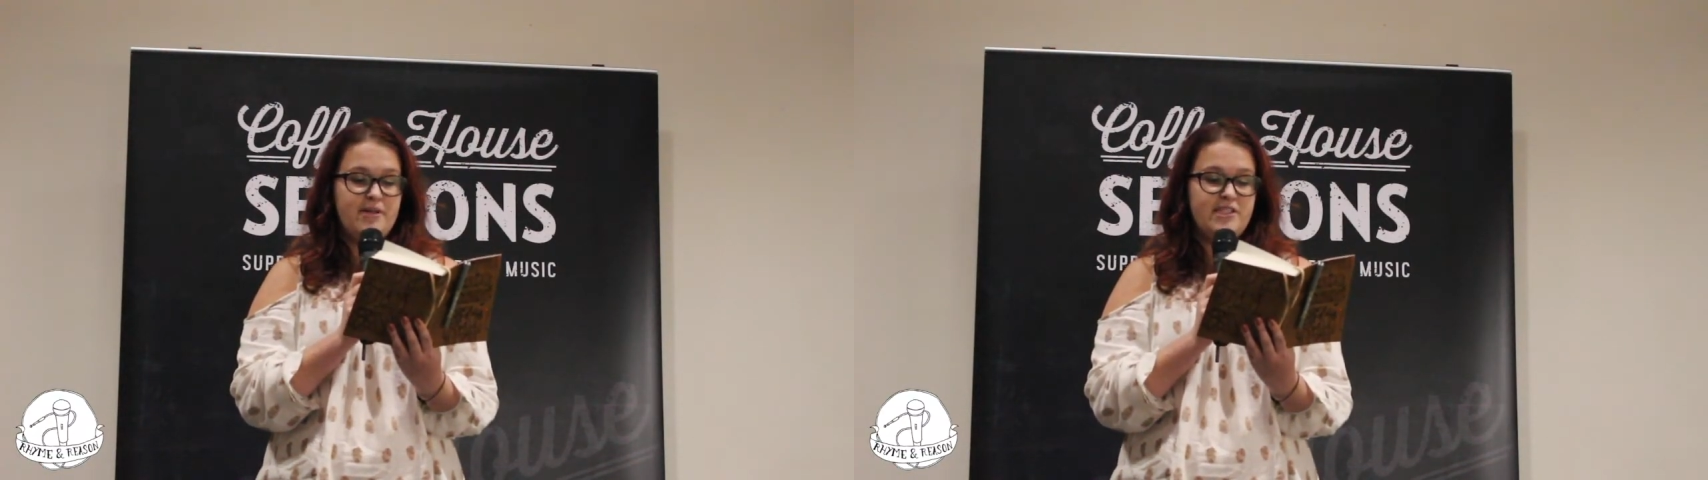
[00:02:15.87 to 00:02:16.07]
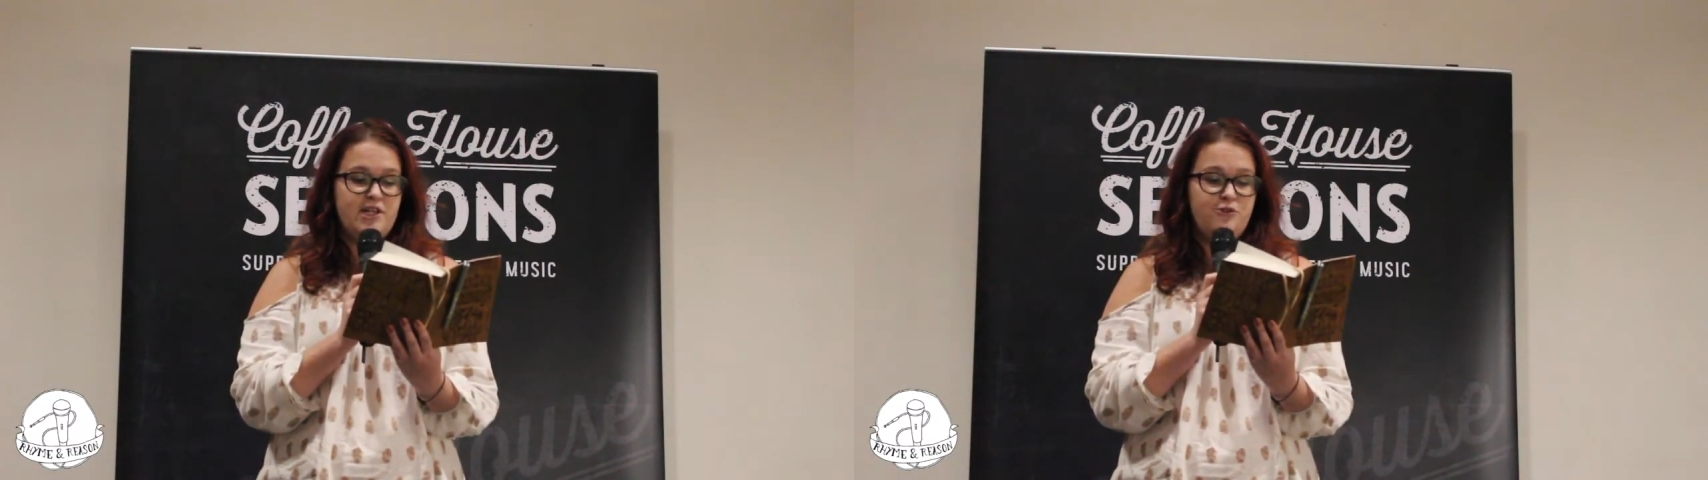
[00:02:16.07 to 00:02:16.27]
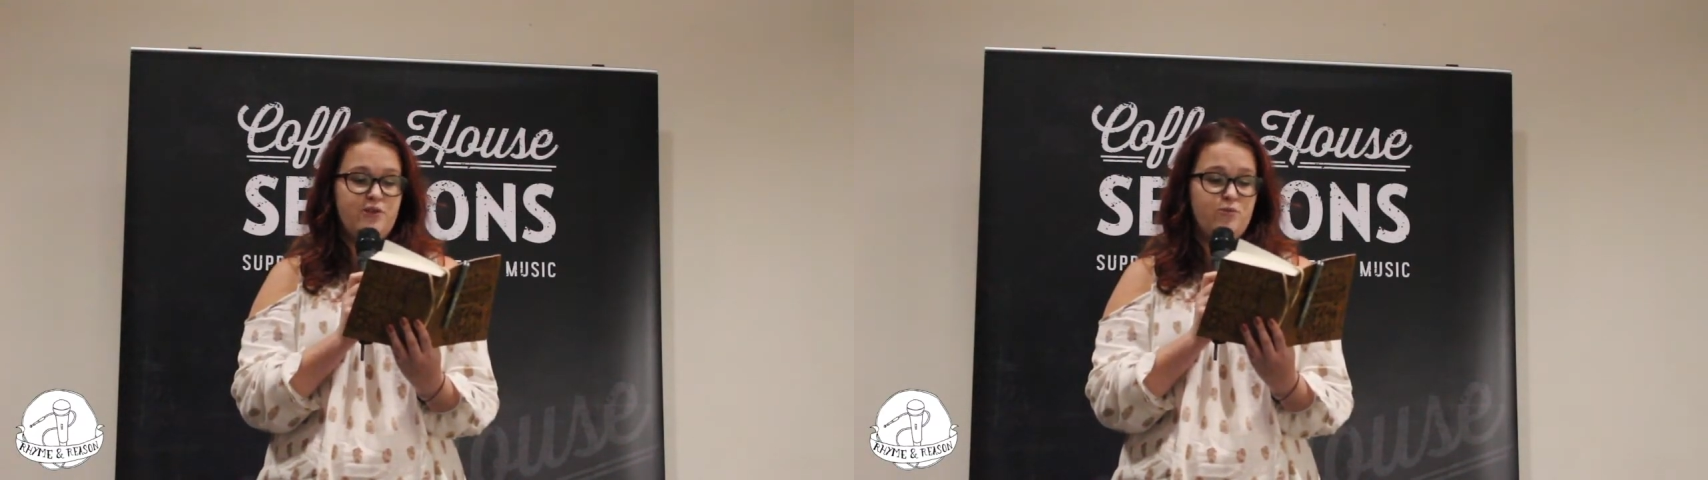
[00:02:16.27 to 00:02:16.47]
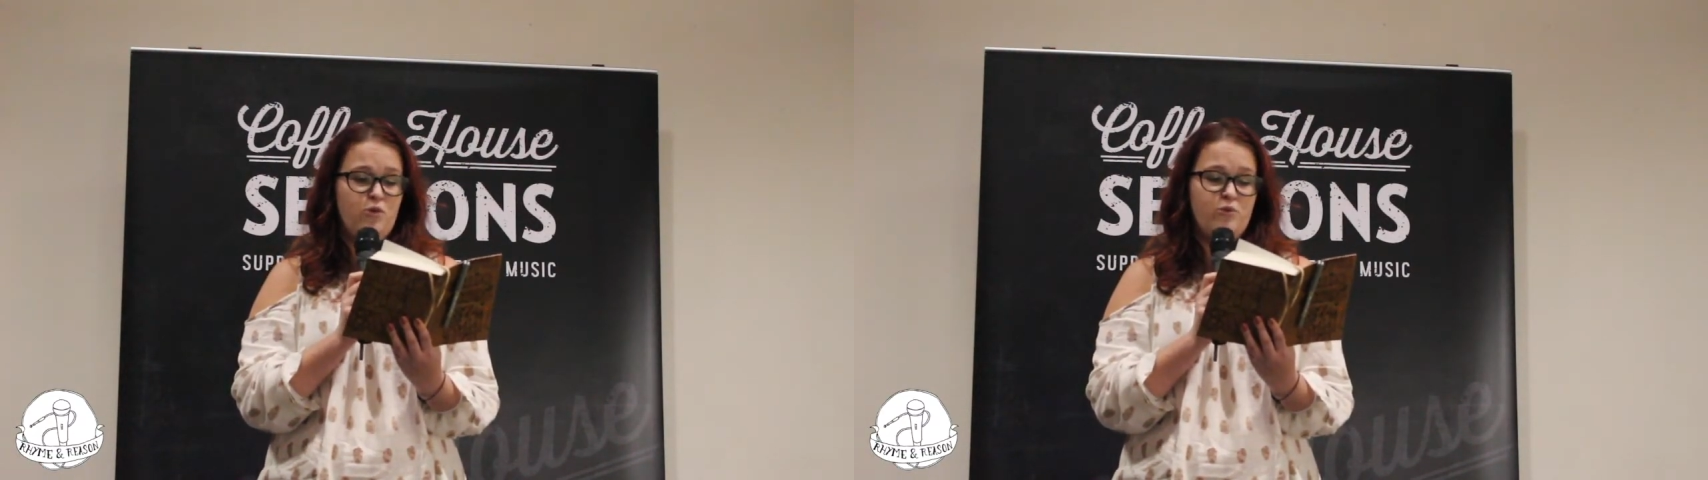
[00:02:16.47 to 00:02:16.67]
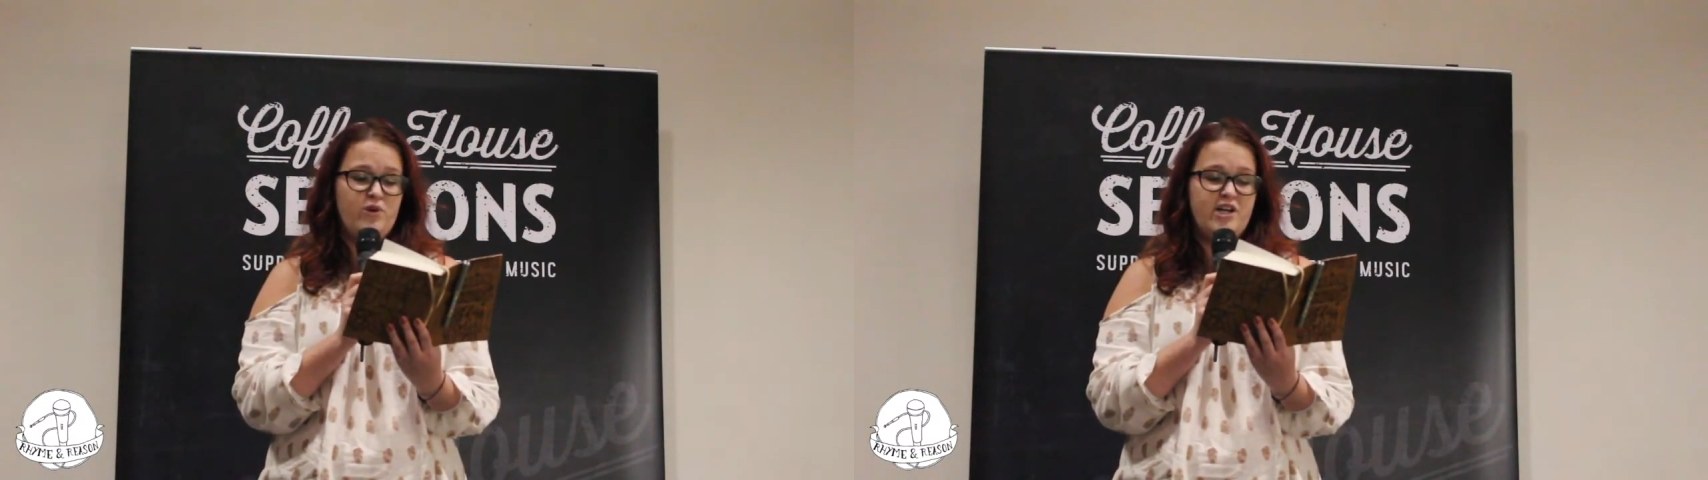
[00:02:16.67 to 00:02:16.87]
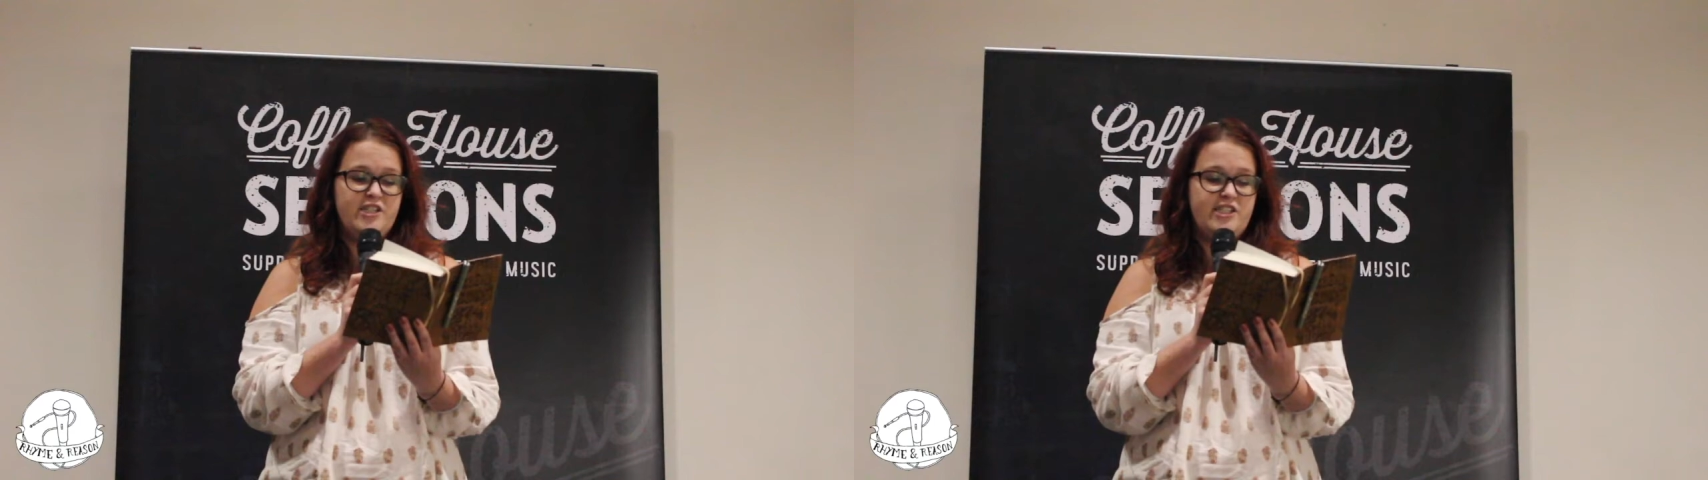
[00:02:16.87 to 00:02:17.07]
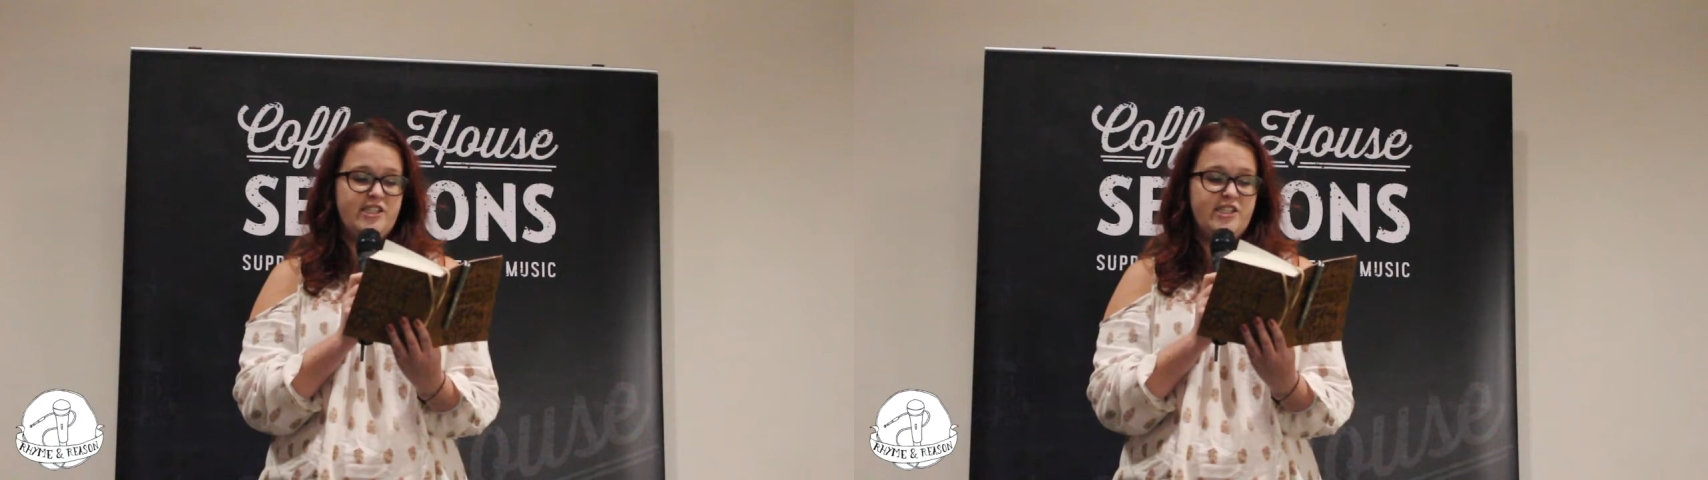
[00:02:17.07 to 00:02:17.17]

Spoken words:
herself with one word,